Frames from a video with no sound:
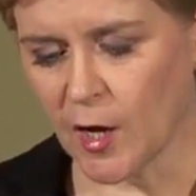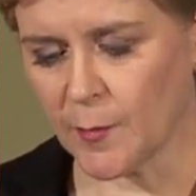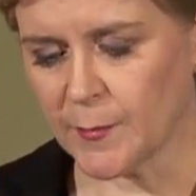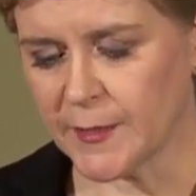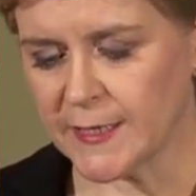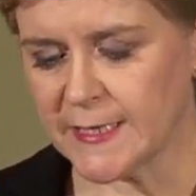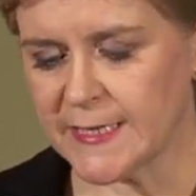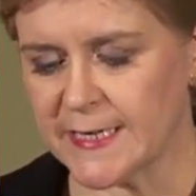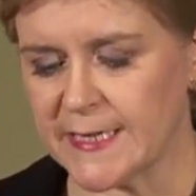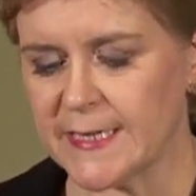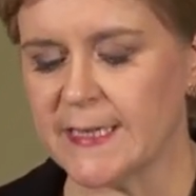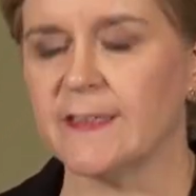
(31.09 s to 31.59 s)

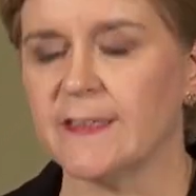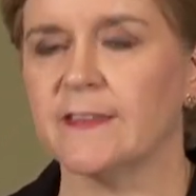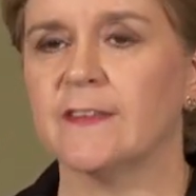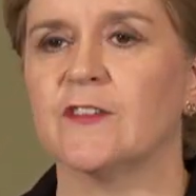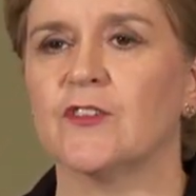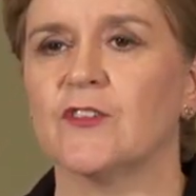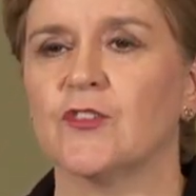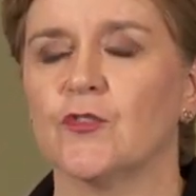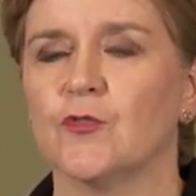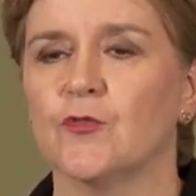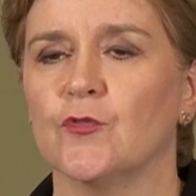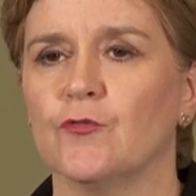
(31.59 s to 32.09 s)
coming days
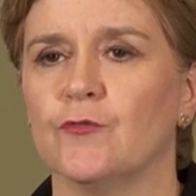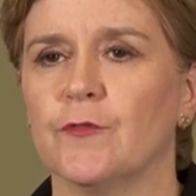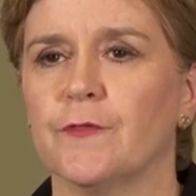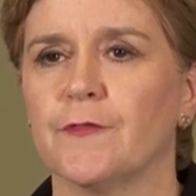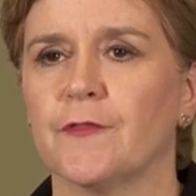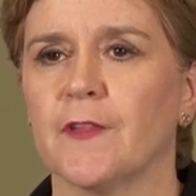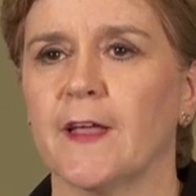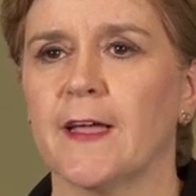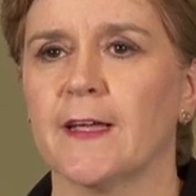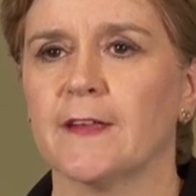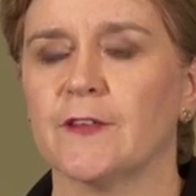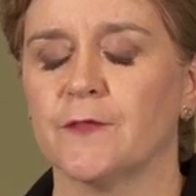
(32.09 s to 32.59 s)
to
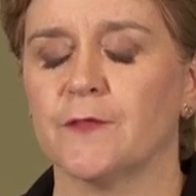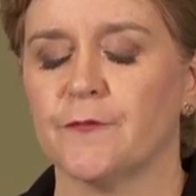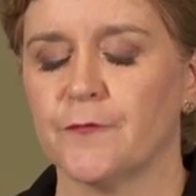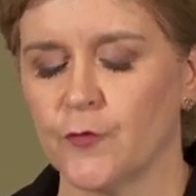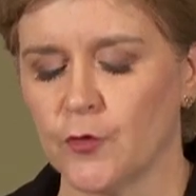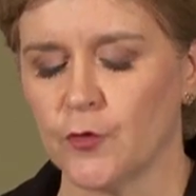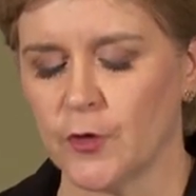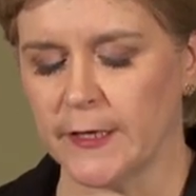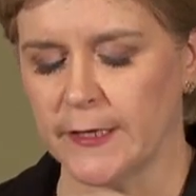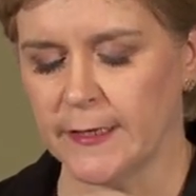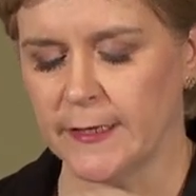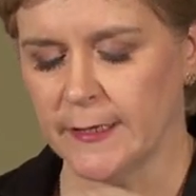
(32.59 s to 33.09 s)
reflect
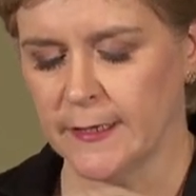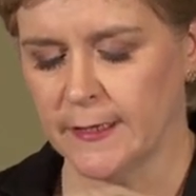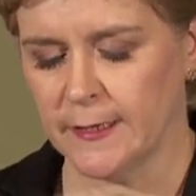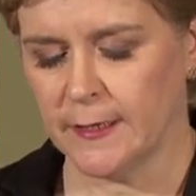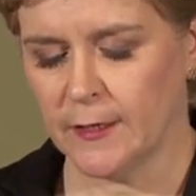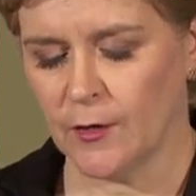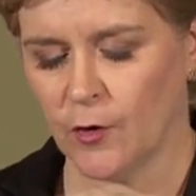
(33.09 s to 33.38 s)
fully